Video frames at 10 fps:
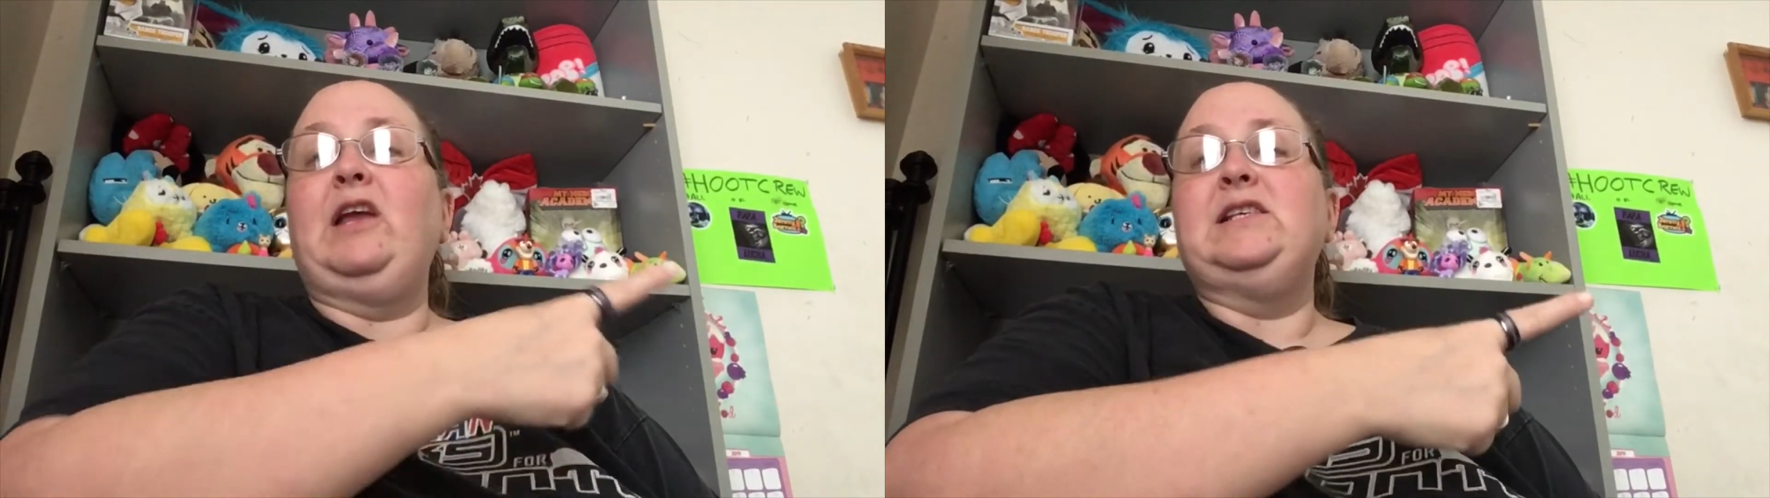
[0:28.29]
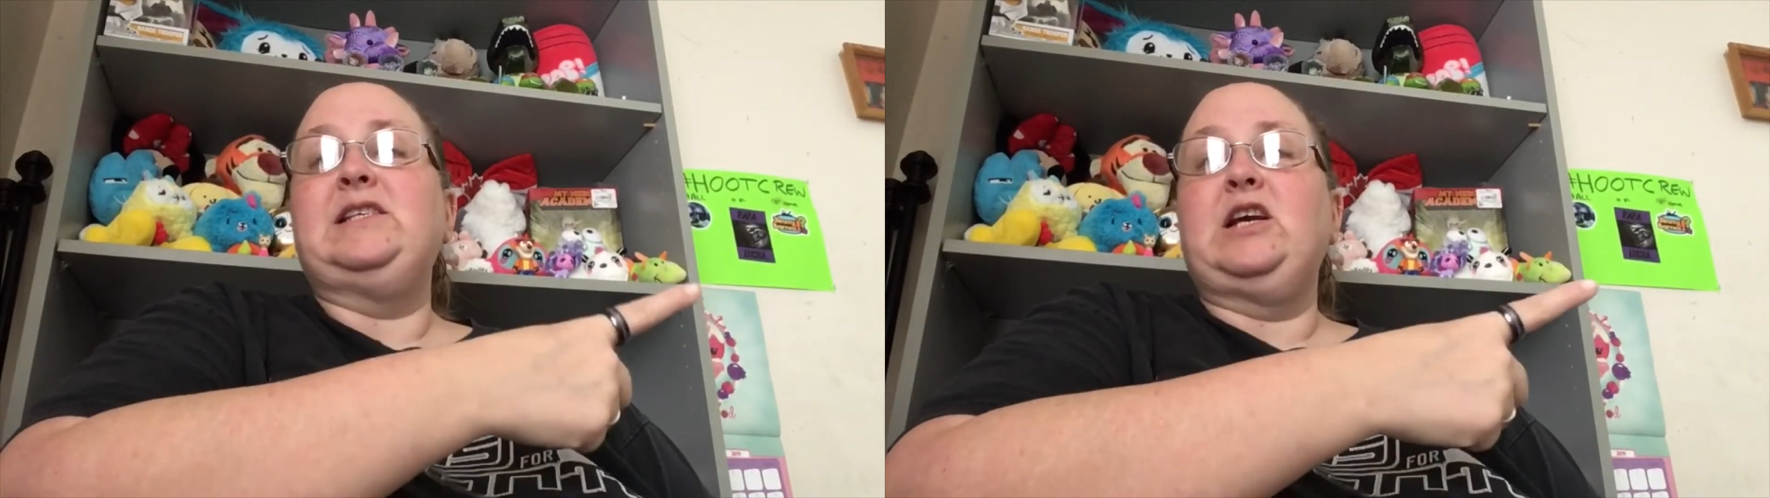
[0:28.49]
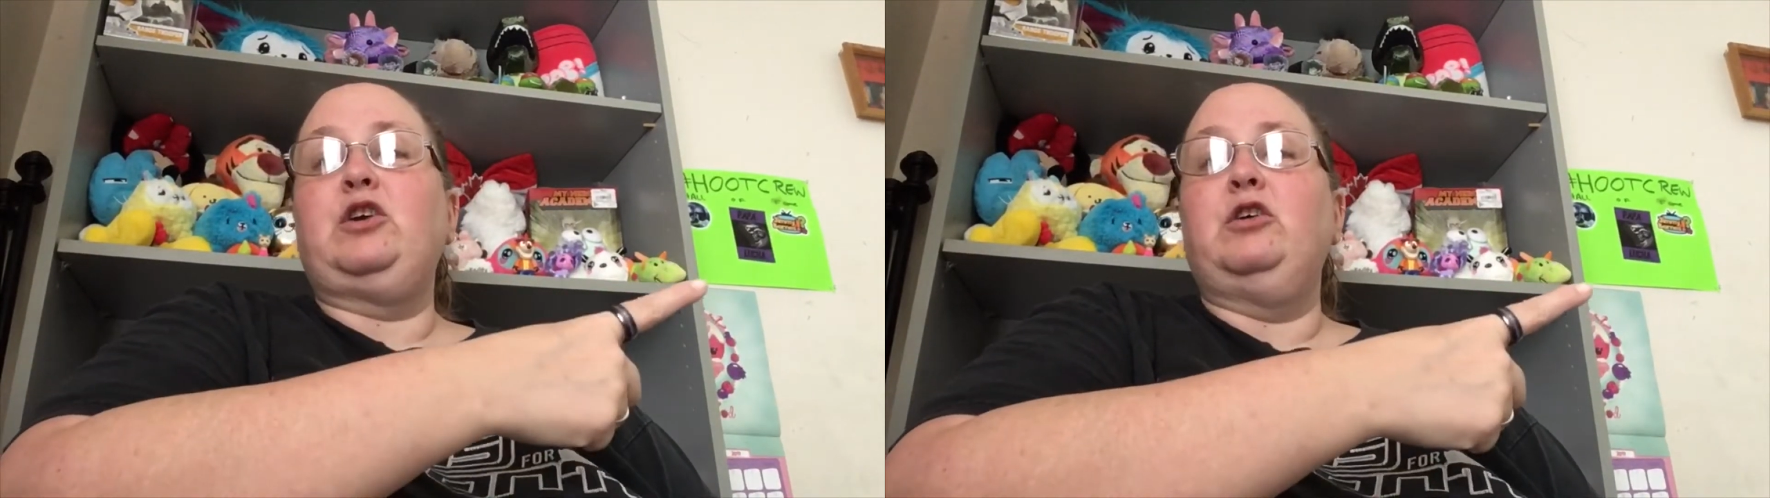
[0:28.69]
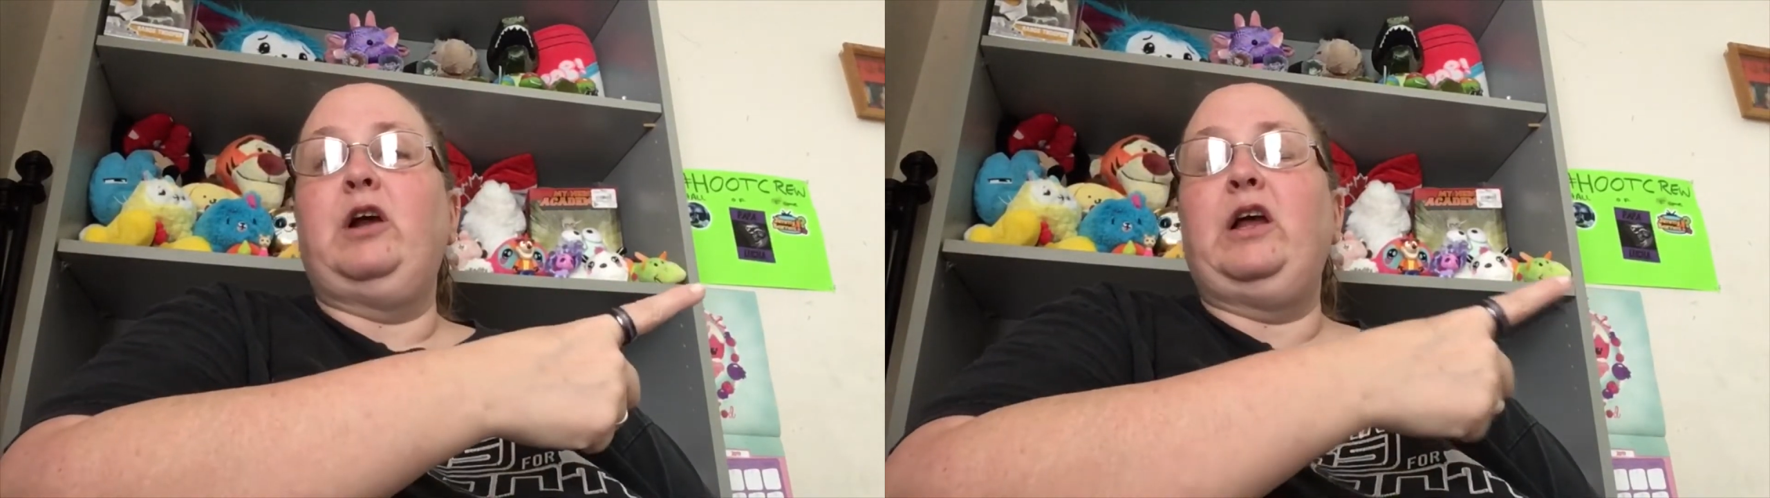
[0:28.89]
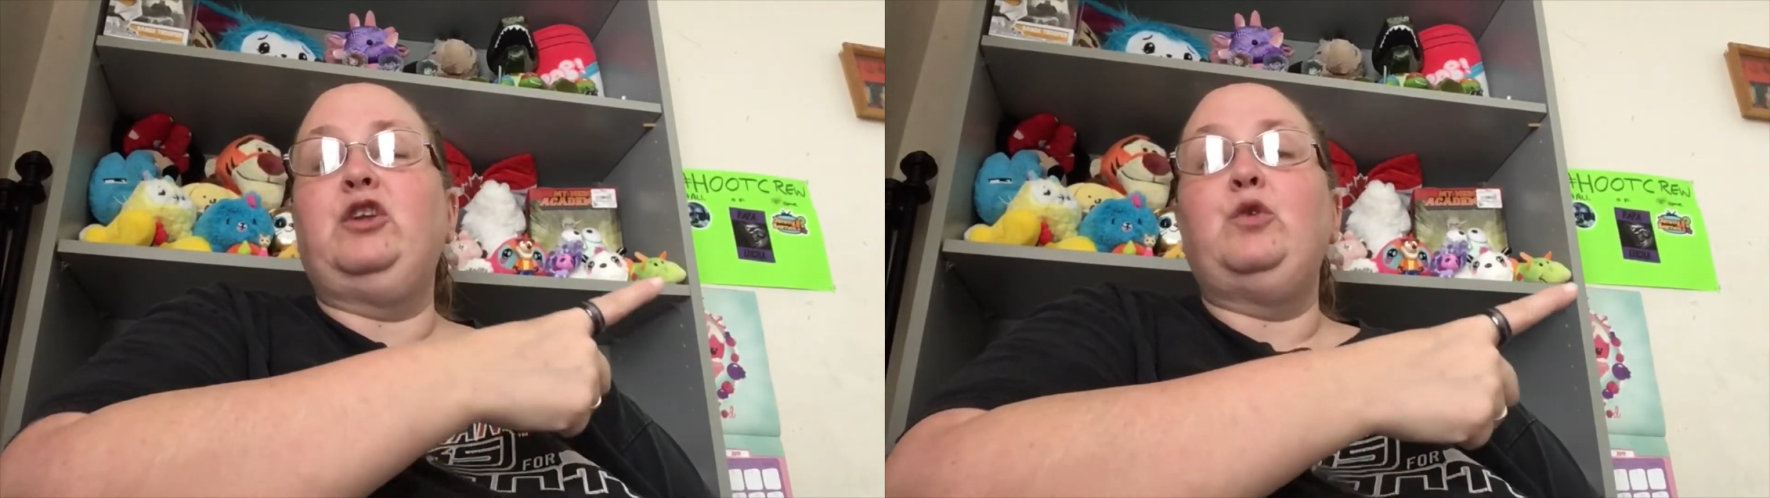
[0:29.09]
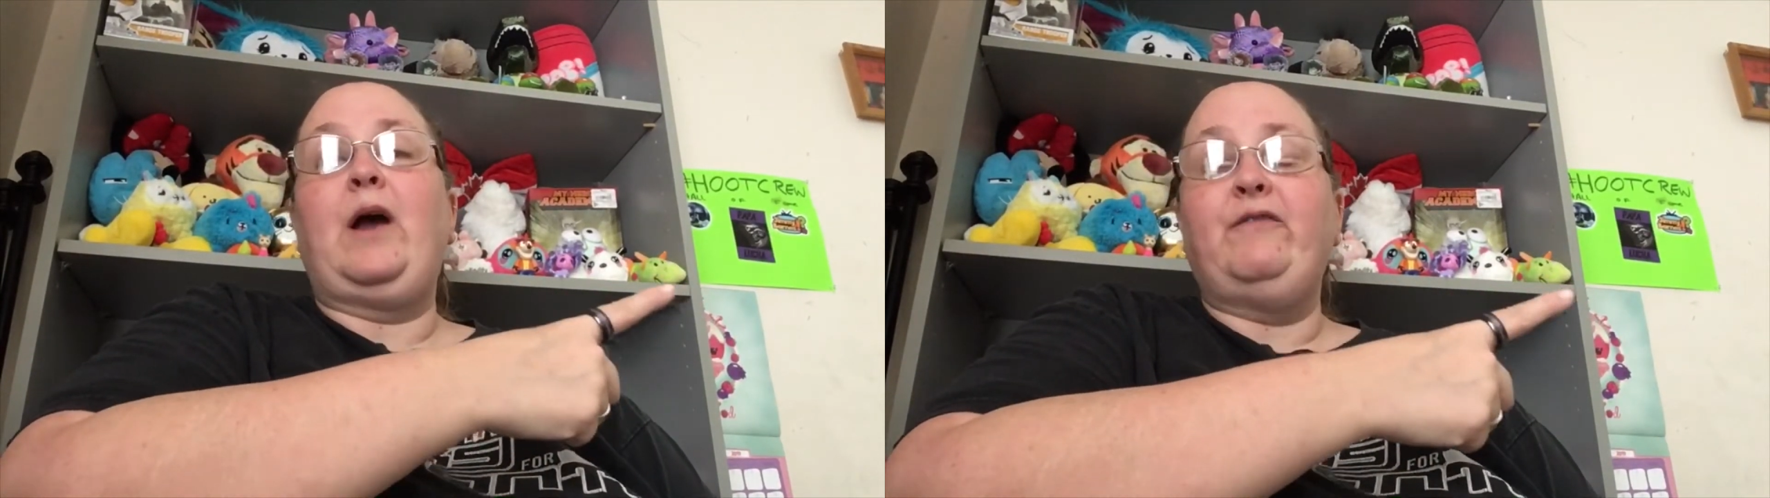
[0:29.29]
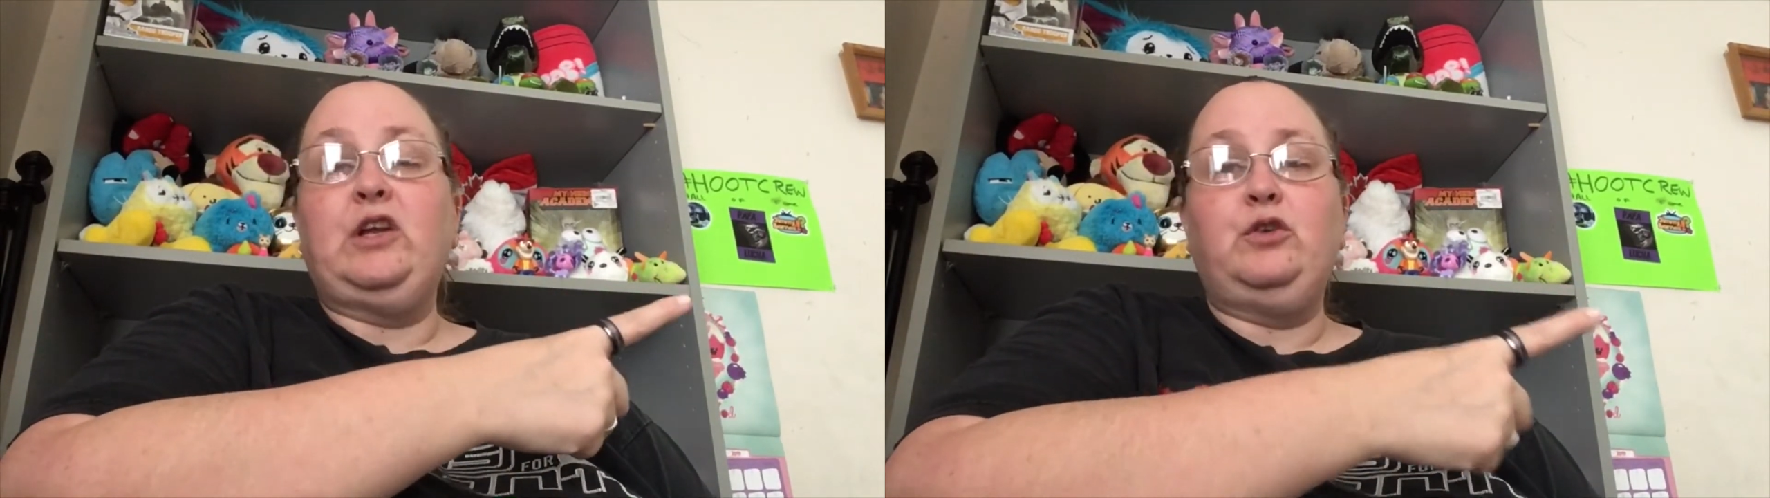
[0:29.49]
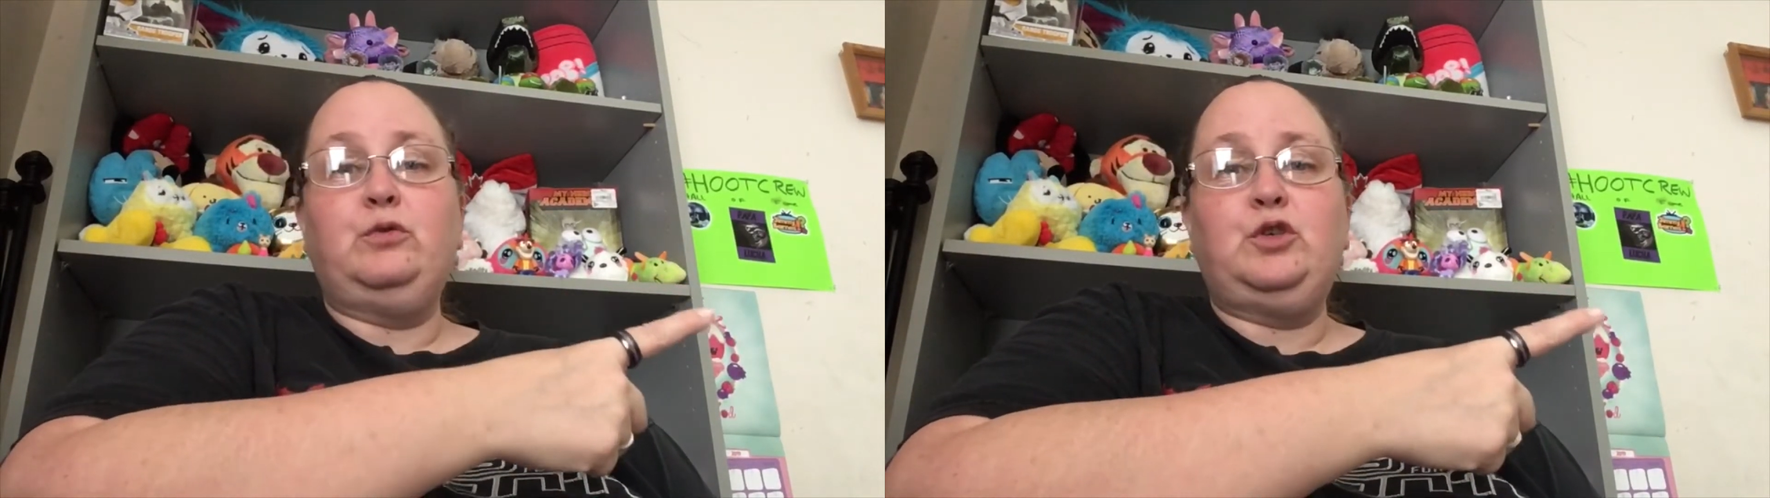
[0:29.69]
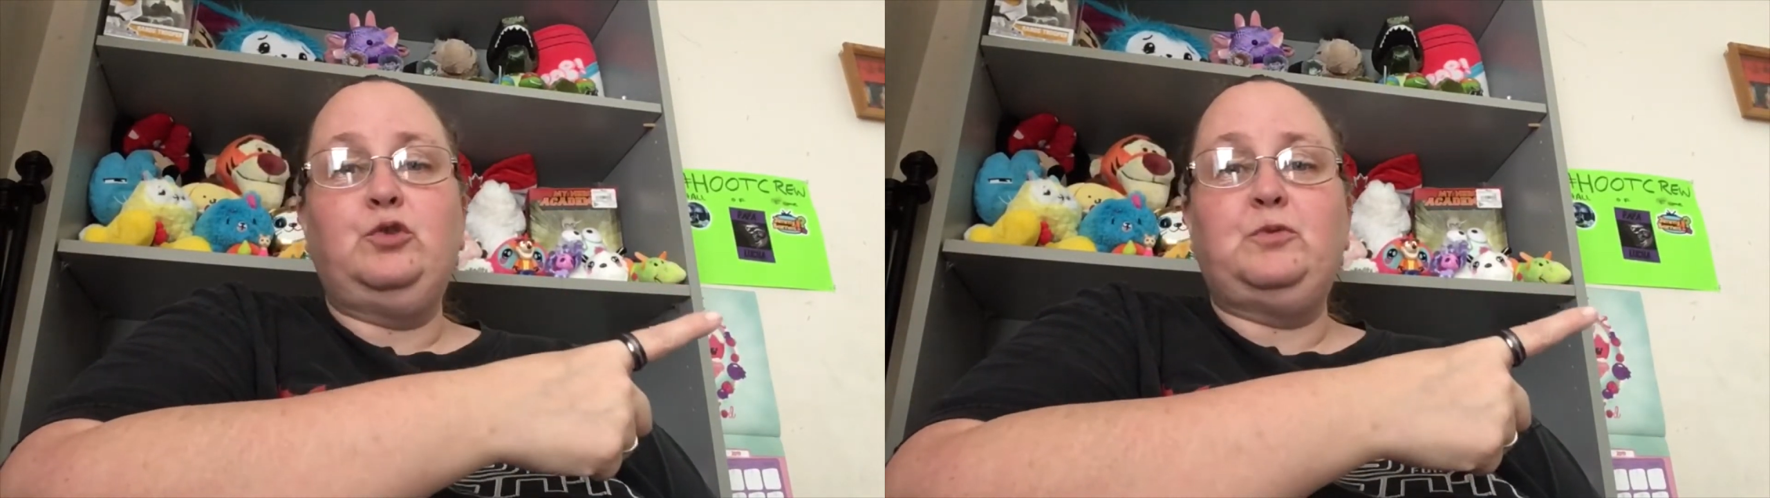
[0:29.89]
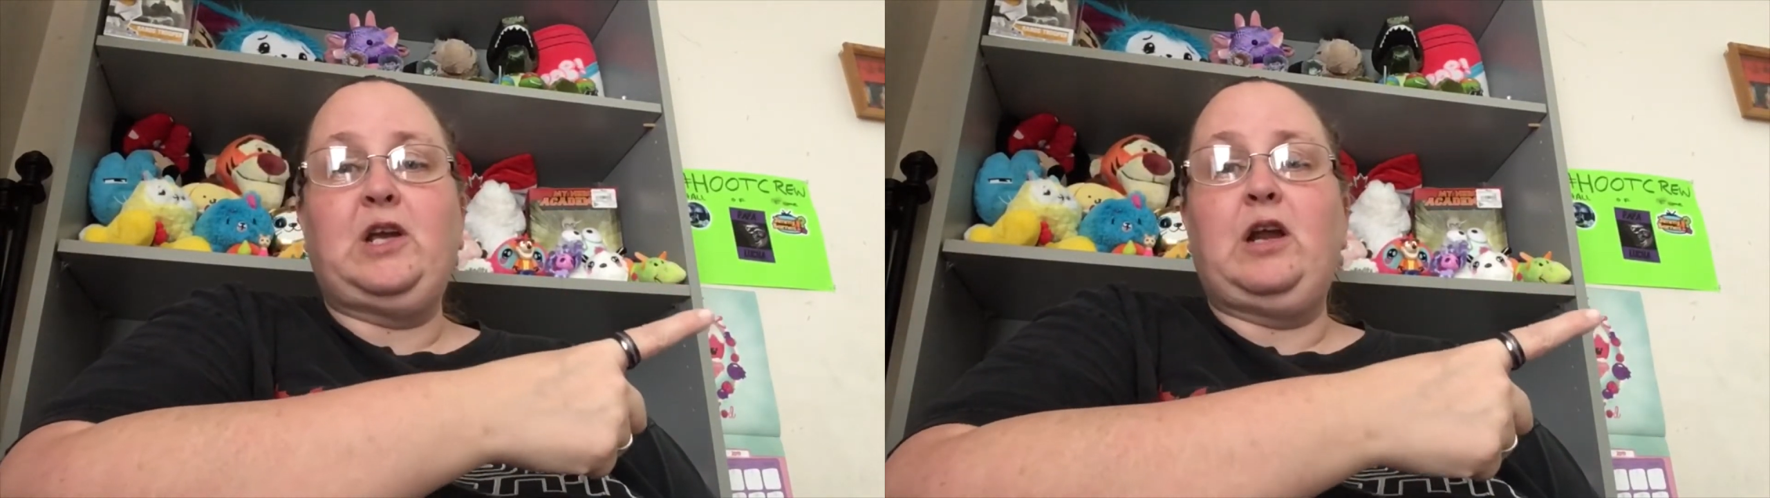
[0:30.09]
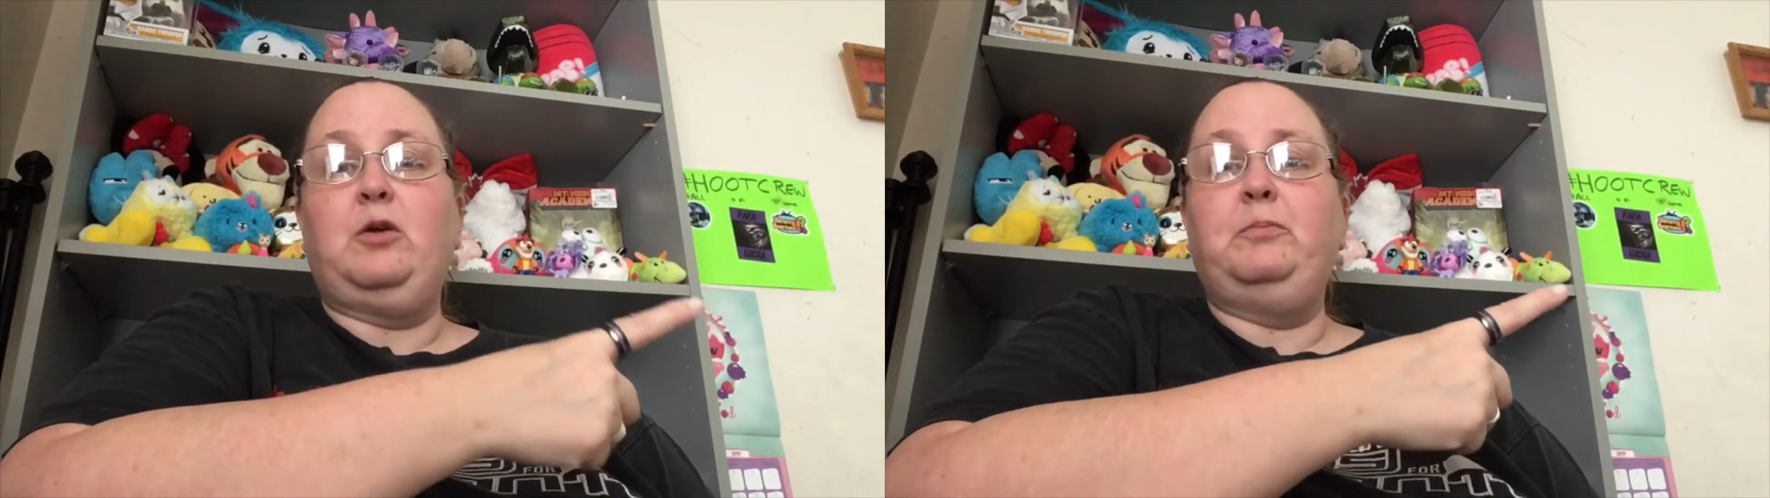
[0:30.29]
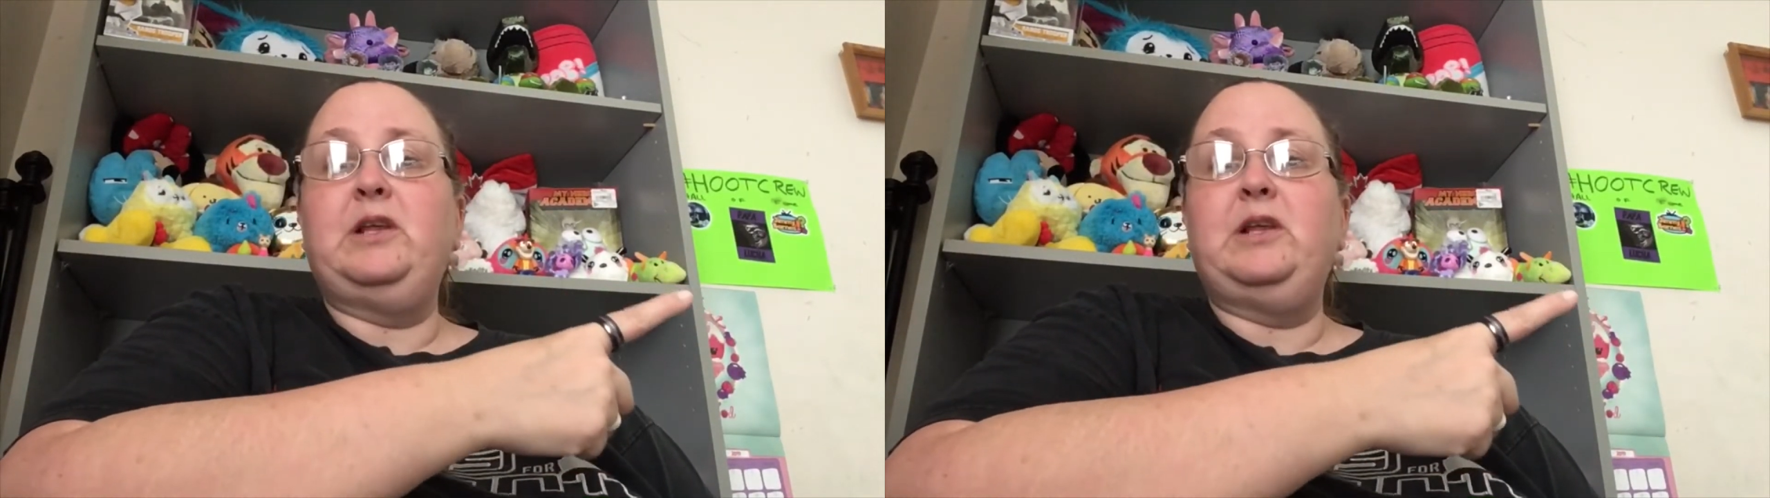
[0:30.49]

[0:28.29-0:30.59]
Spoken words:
a sticker and you have a YouTube channel,